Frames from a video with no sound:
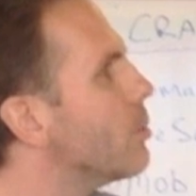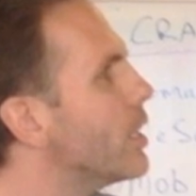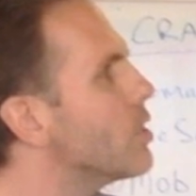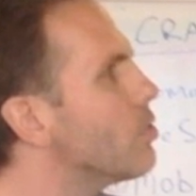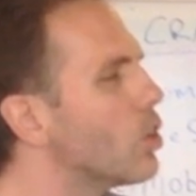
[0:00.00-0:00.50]

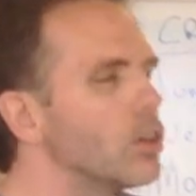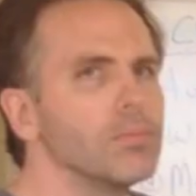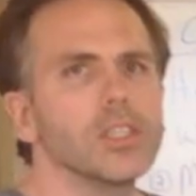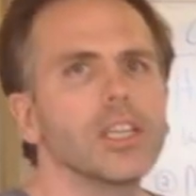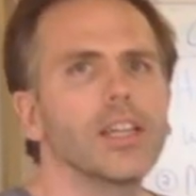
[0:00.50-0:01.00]
nice
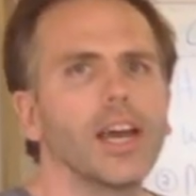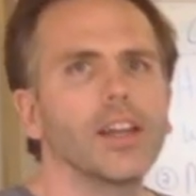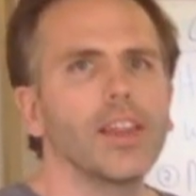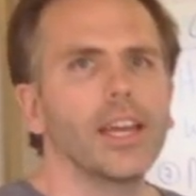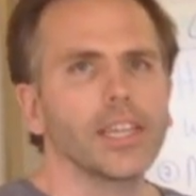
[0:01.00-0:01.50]
verbs out
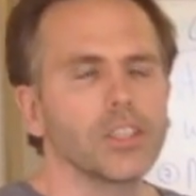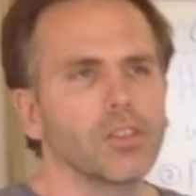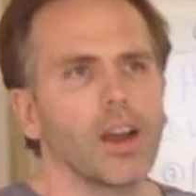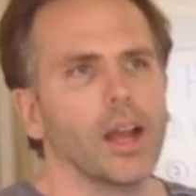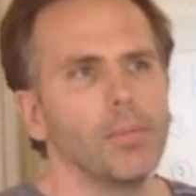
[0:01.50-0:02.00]
of that, like
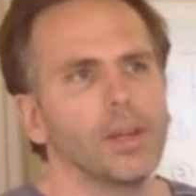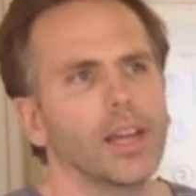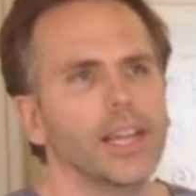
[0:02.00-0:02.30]
scribe,